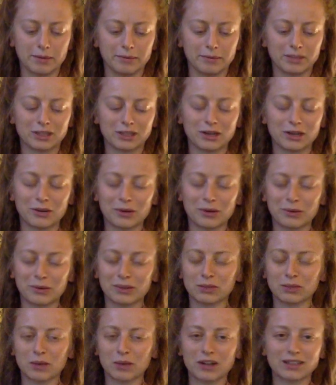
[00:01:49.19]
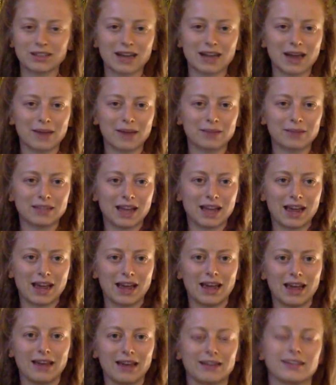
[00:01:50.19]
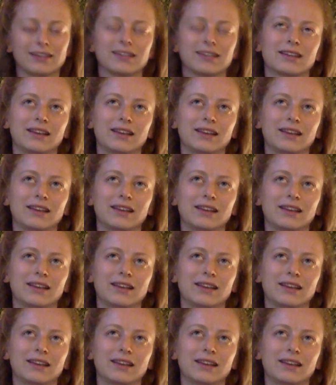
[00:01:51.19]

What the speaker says: So it was well-timed and